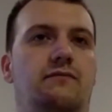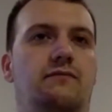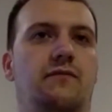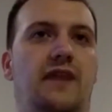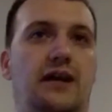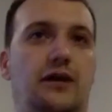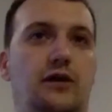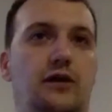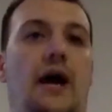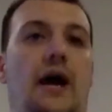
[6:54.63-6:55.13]

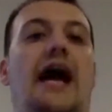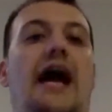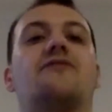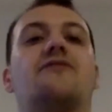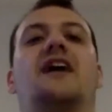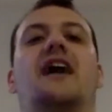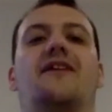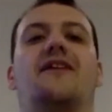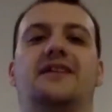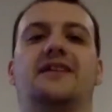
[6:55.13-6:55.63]
that you have
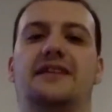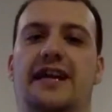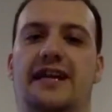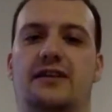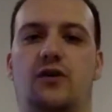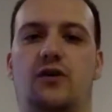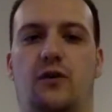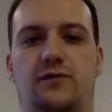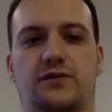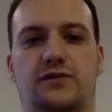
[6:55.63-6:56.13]
to have a
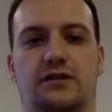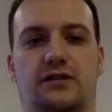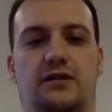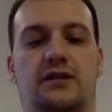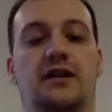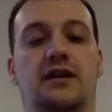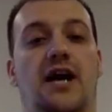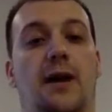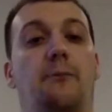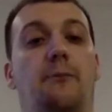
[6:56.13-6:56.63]
data officer
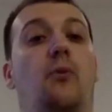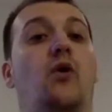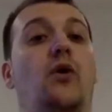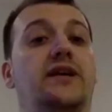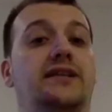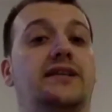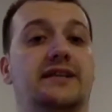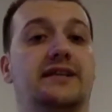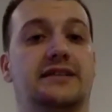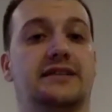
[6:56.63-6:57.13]

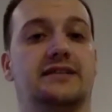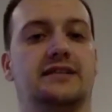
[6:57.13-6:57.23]
appointed.